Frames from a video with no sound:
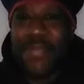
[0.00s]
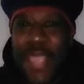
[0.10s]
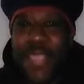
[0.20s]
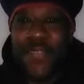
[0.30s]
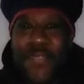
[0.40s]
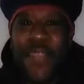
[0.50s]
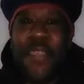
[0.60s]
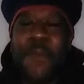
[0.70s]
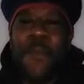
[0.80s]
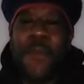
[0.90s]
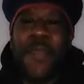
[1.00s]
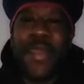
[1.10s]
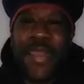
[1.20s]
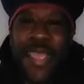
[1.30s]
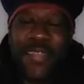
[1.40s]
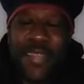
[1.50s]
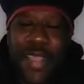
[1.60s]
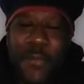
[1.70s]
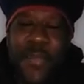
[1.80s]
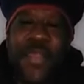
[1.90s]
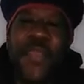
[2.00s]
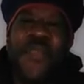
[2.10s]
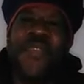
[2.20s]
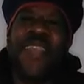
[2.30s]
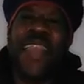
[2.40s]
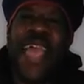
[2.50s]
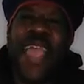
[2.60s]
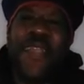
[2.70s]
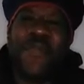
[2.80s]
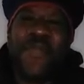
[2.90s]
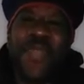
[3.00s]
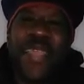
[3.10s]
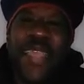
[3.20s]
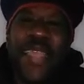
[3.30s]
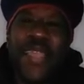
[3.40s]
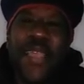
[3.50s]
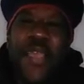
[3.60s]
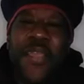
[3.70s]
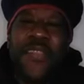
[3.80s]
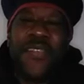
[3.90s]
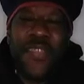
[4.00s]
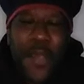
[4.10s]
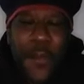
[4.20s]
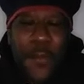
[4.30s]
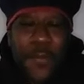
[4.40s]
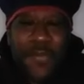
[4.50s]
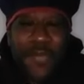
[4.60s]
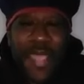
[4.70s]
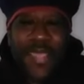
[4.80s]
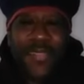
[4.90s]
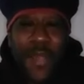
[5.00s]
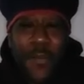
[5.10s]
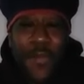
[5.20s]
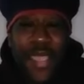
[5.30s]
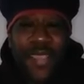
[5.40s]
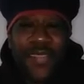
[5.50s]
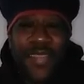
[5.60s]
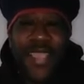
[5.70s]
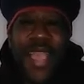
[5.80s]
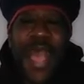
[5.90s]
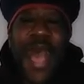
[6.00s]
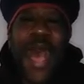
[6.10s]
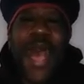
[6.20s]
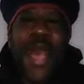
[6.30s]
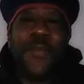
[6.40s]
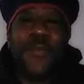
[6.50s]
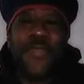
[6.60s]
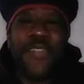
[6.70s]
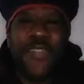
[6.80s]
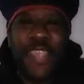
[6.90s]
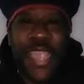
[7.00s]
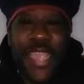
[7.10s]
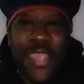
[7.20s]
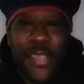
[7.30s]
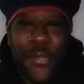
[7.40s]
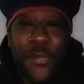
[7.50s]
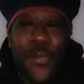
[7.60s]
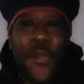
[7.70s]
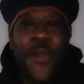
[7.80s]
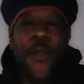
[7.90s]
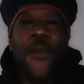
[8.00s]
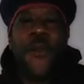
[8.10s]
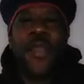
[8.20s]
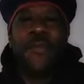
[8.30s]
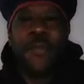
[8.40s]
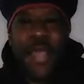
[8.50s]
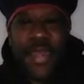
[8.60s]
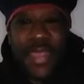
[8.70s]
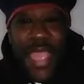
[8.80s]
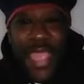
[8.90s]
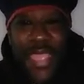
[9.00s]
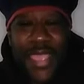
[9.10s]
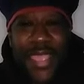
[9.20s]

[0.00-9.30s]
That's a very important lesson that we learned today. So, as always, I will see you on Monday.